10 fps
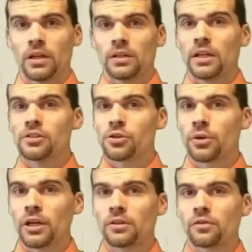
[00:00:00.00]
Let's
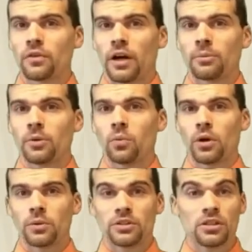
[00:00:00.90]
create an environment where
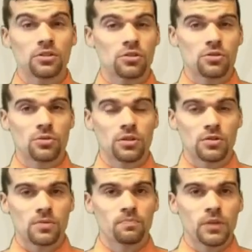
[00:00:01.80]
we teach
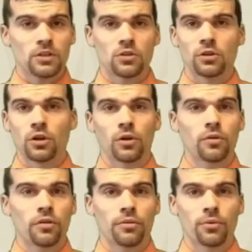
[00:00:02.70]
students to learn
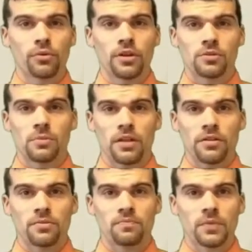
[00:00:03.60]
through this
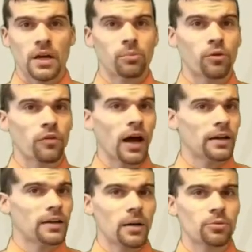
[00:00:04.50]
method and provide
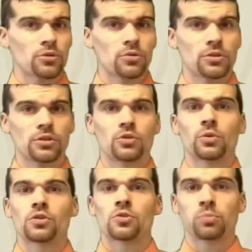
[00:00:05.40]
an opportunity to
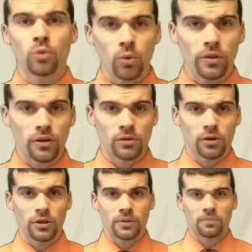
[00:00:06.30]
explore their
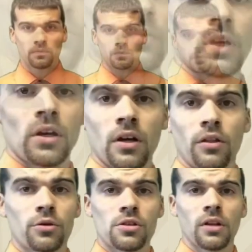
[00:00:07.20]
learning.
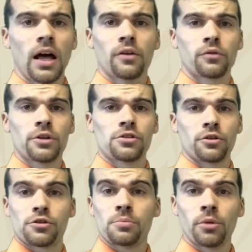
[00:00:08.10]
There's a lot of
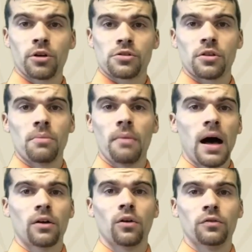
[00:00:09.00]
research and books on the
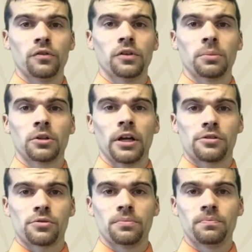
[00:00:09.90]
model of a flipped classroom.